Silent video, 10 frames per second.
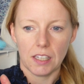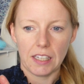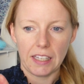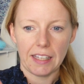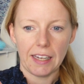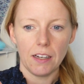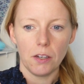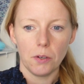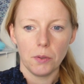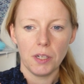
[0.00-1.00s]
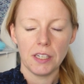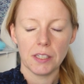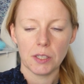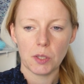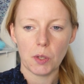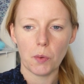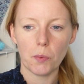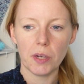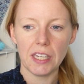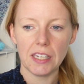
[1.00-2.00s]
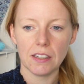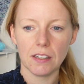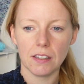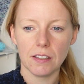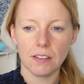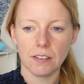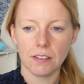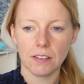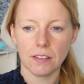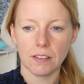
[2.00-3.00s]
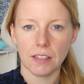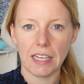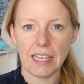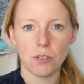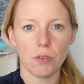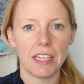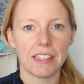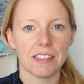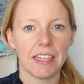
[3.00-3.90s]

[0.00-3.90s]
a yellow, green and red